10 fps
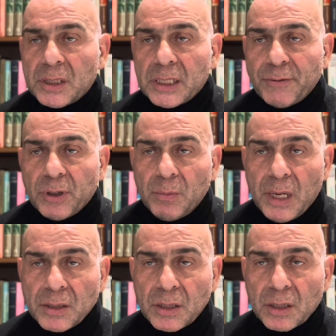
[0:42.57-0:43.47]
several
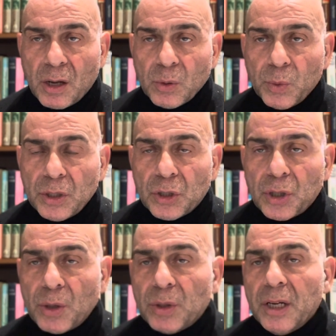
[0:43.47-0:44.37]
months ago, which
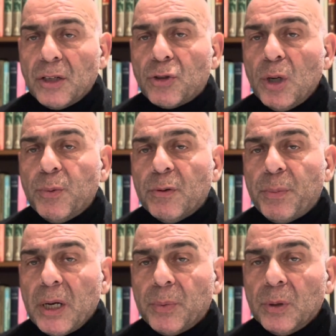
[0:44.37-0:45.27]
showed a group of
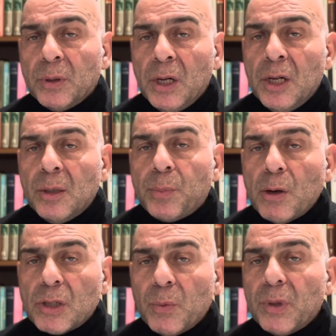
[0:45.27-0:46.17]
people
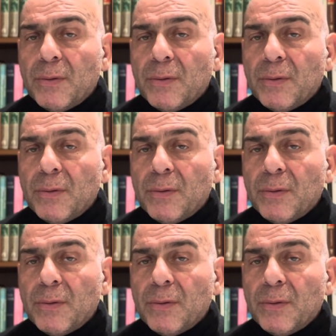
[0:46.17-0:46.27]
posing with a